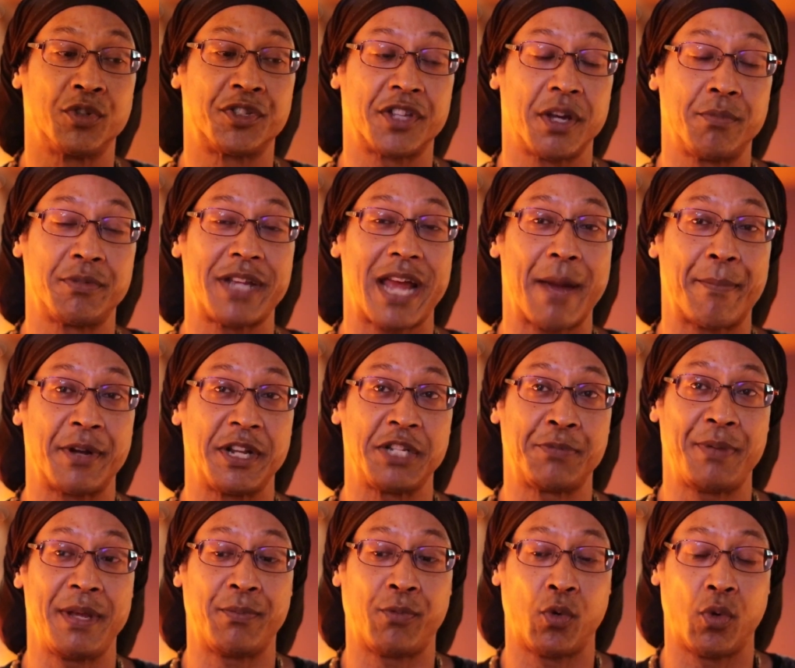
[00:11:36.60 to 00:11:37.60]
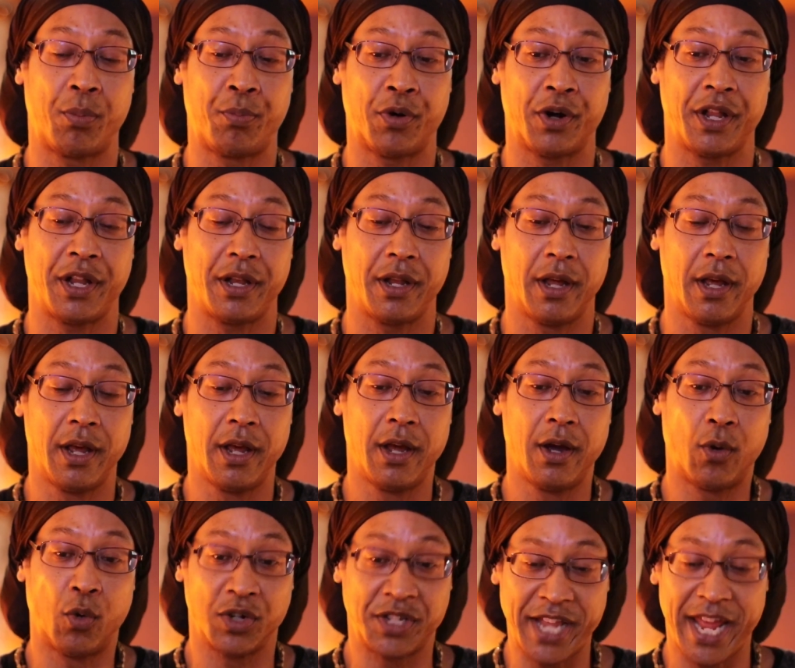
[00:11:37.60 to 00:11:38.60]
some Japanese people
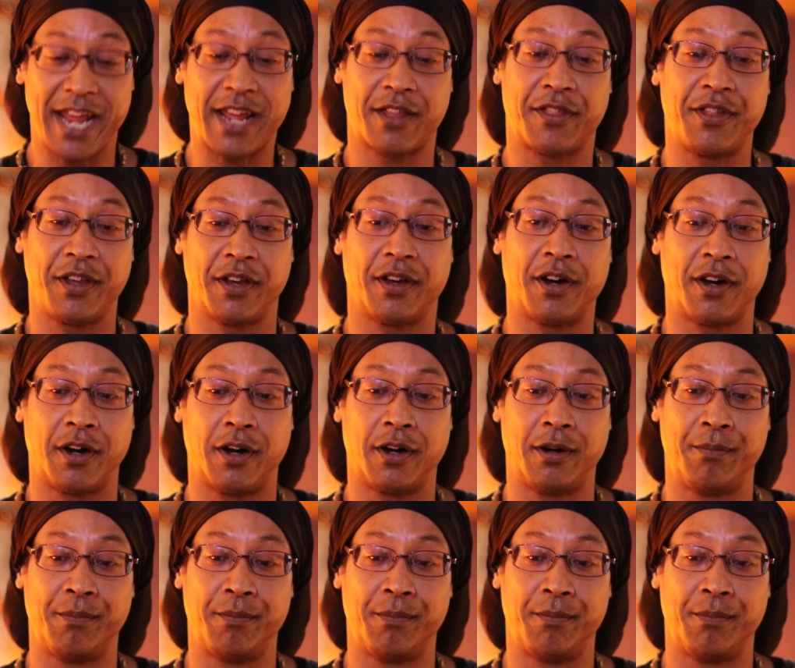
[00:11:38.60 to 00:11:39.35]
will take the,